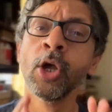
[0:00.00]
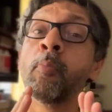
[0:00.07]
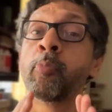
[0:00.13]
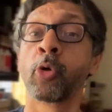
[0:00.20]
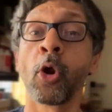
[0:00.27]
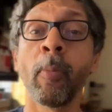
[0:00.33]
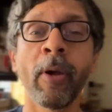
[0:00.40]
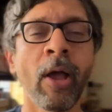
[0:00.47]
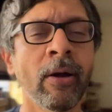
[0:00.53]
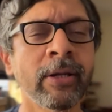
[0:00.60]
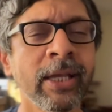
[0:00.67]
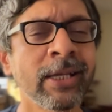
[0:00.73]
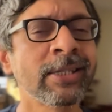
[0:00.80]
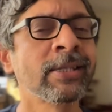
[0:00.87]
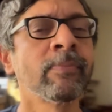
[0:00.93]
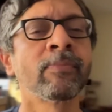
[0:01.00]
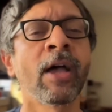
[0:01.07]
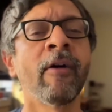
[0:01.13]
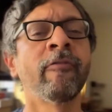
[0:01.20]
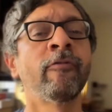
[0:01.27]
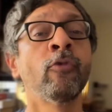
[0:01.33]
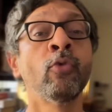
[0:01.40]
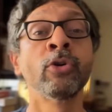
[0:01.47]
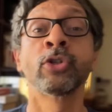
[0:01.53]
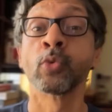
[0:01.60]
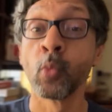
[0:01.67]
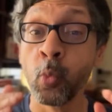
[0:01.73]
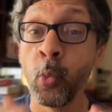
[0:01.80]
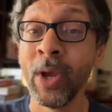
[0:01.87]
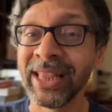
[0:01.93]
Probiotics are foods
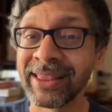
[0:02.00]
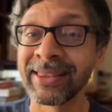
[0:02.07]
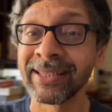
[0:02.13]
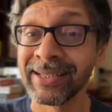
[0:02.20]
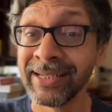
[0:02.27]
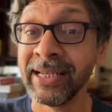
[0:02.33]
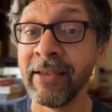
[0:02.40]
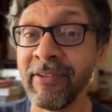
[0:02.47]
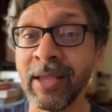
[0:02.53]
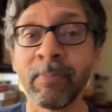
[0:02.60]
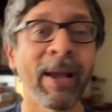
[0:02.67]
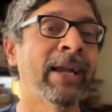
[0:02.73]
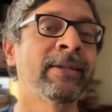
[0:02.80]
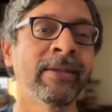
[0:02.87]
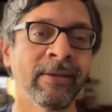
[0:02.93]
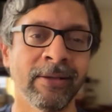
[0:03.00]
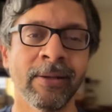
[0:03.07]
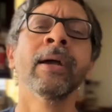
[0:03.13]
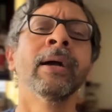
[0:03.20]
with living bacteria.